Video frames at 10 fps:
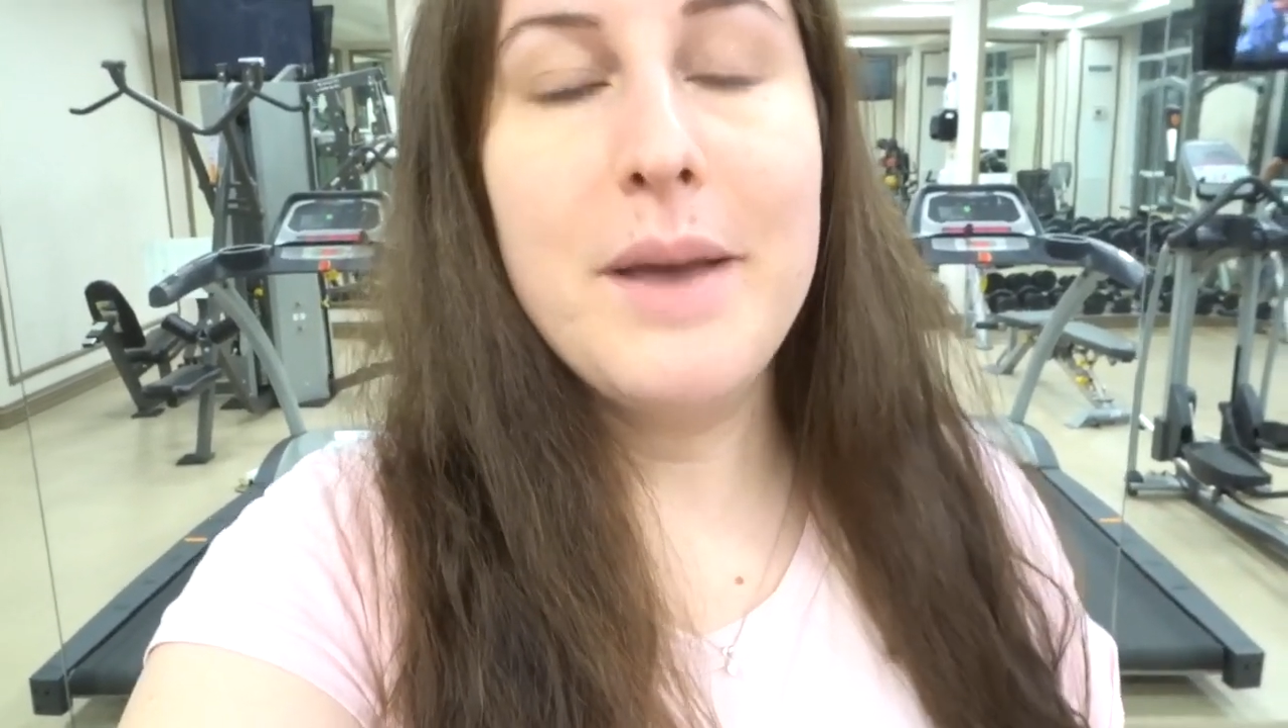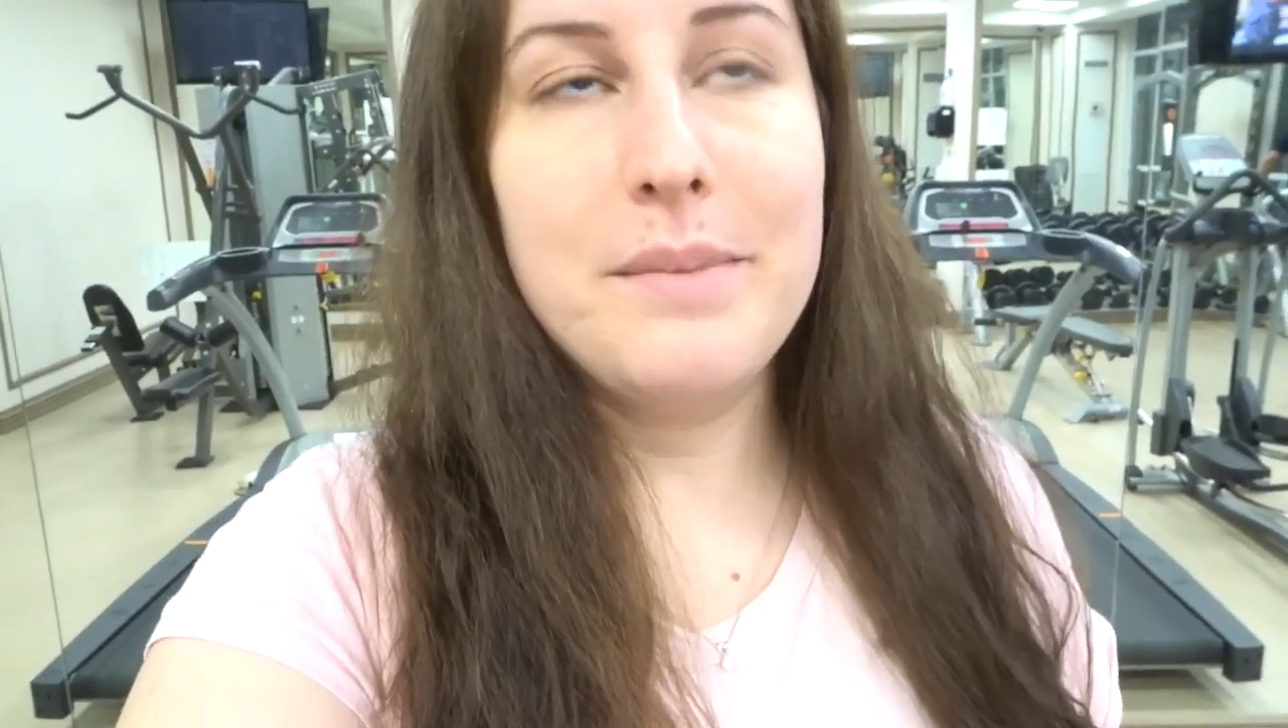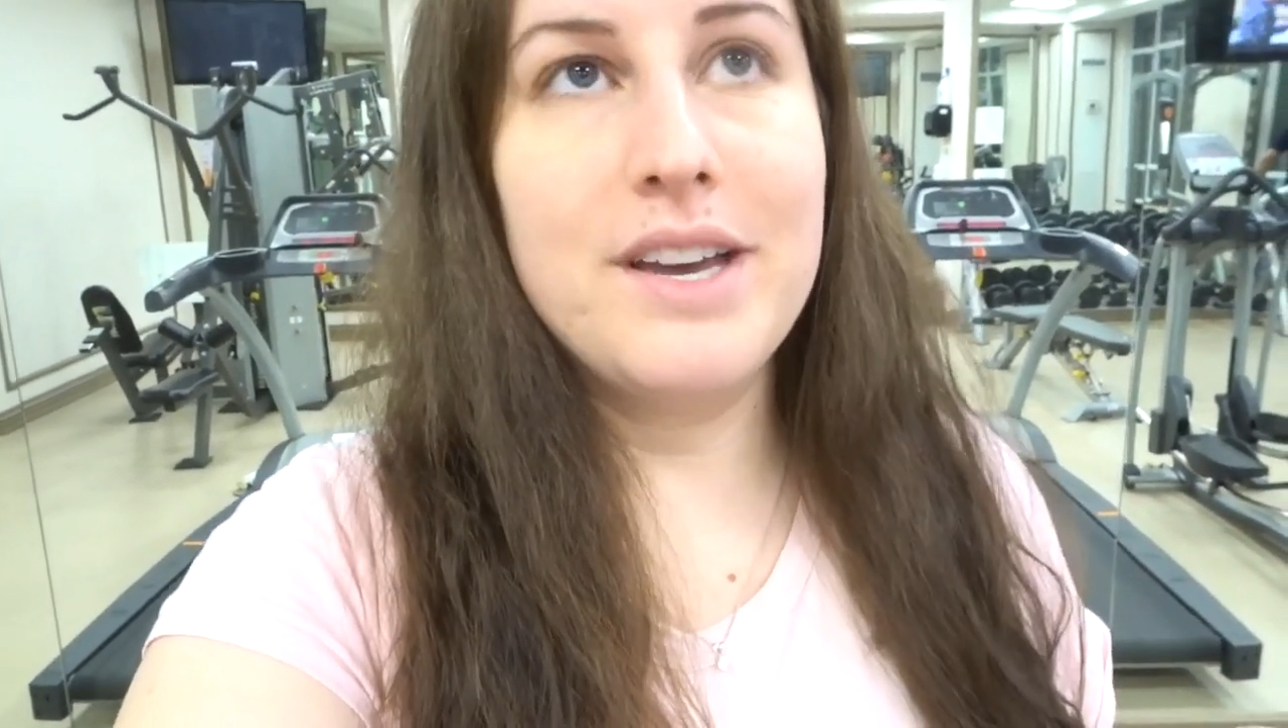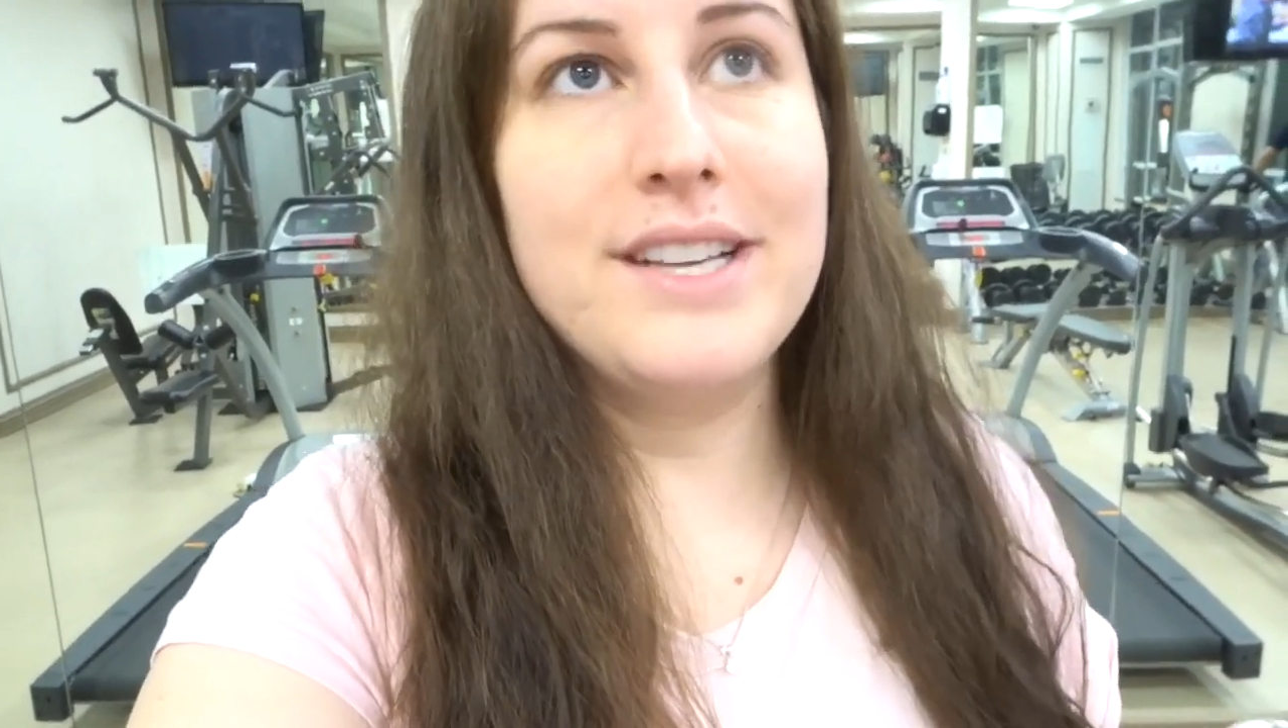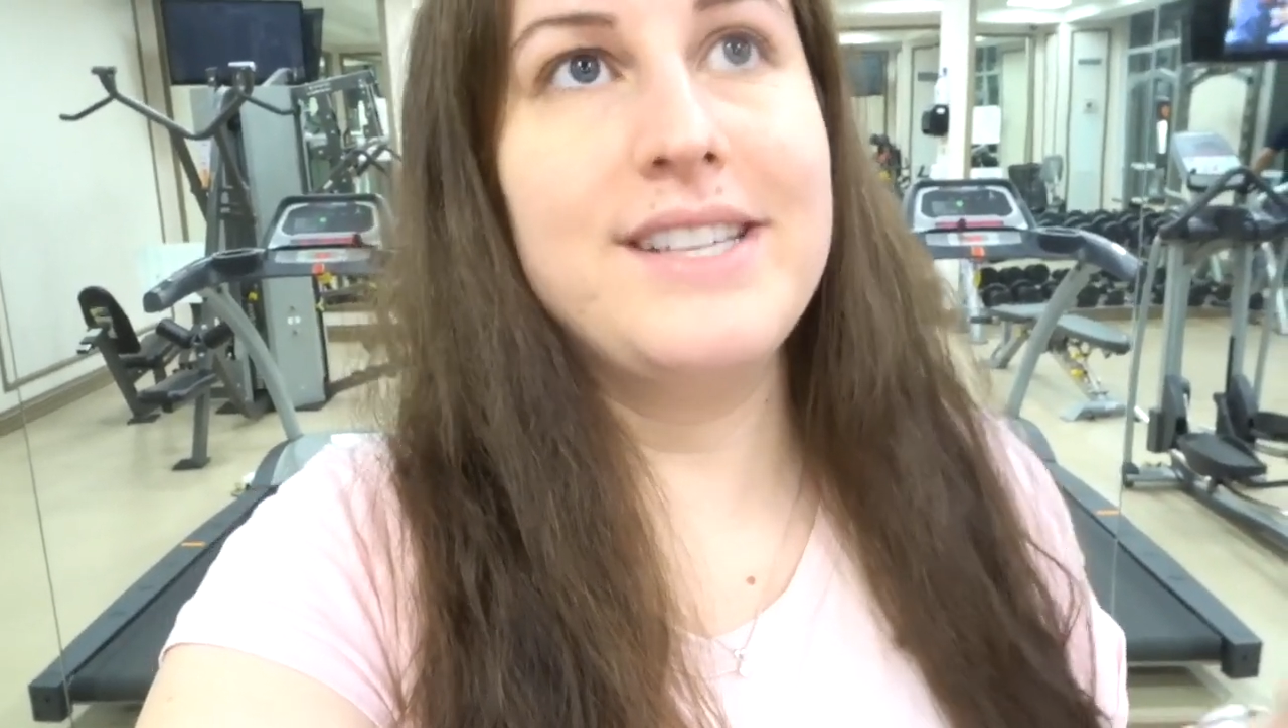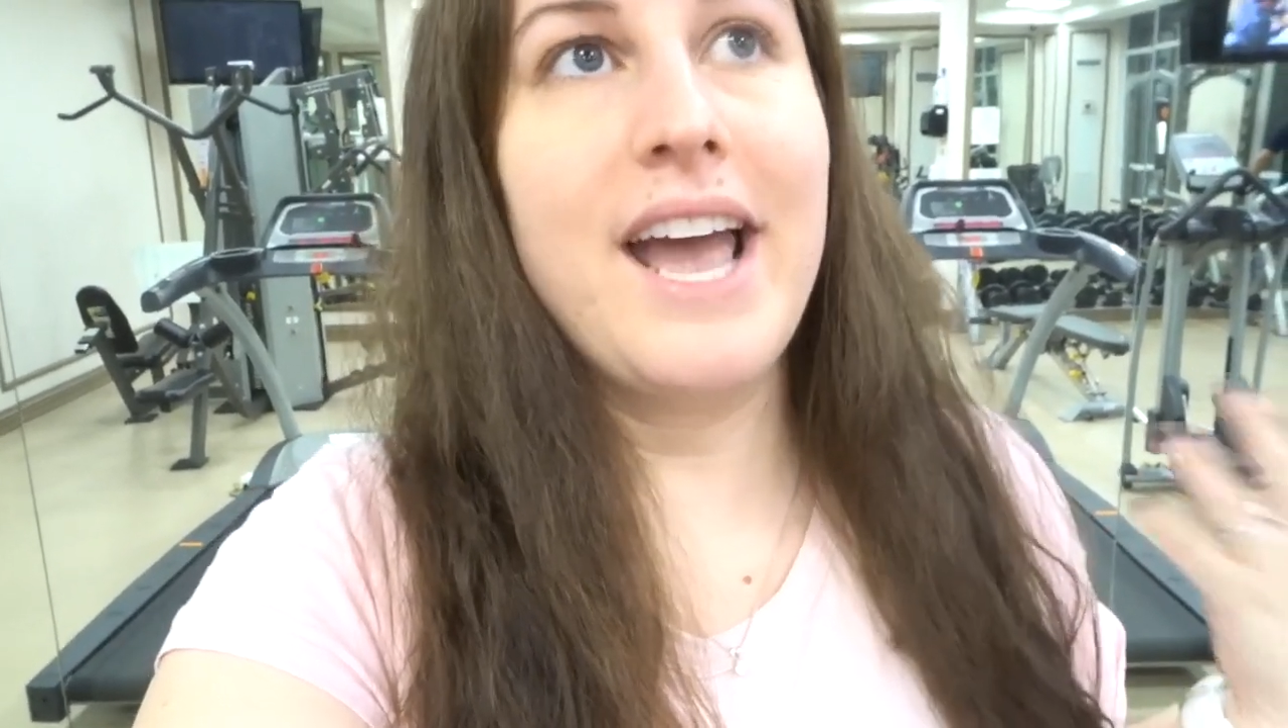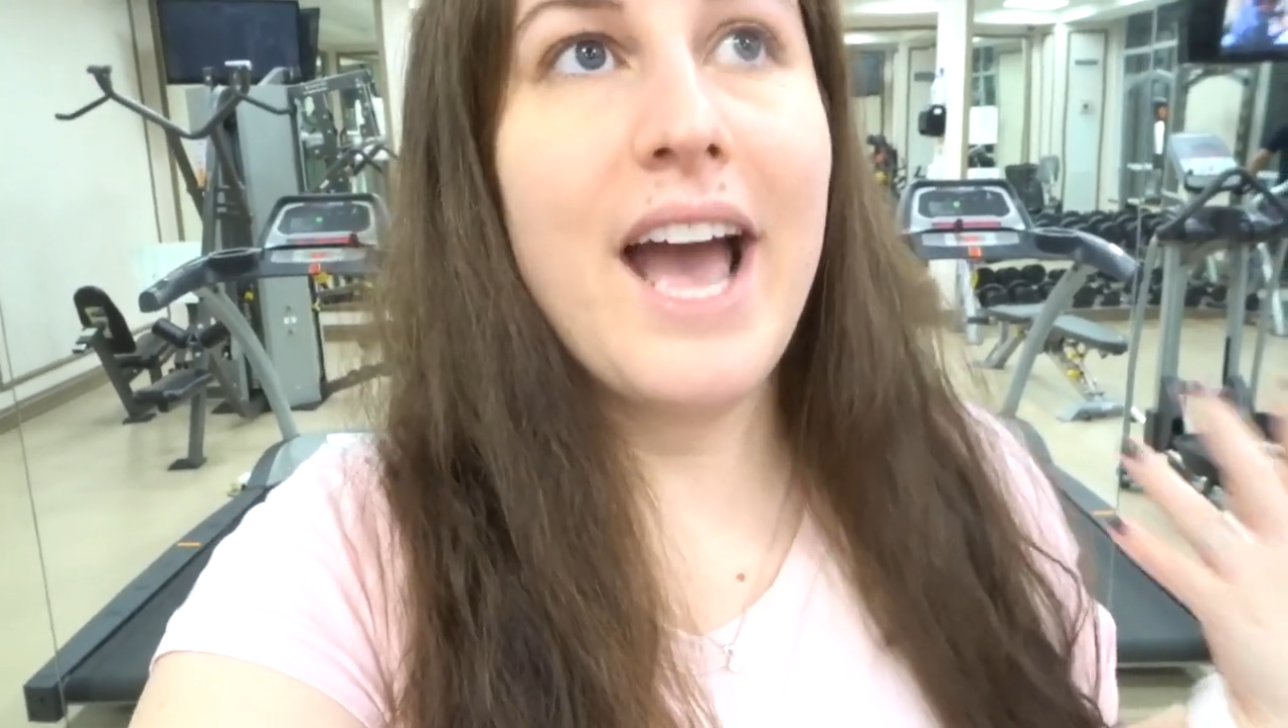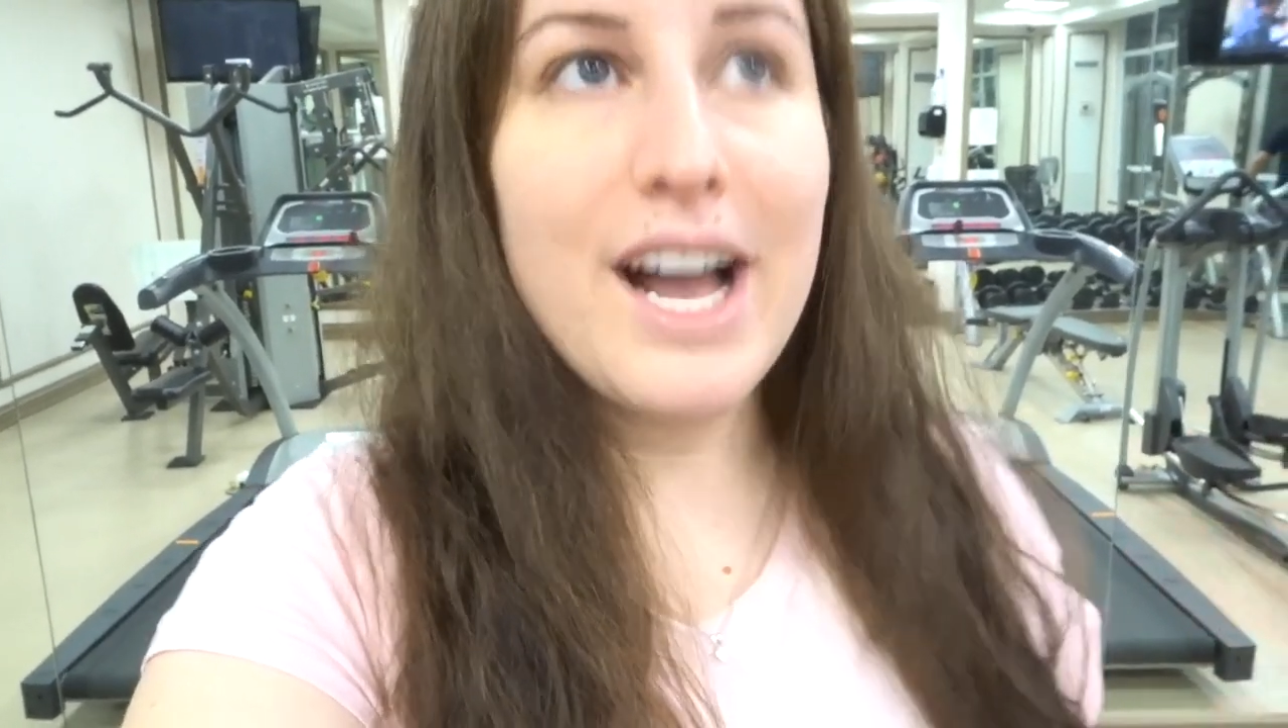because I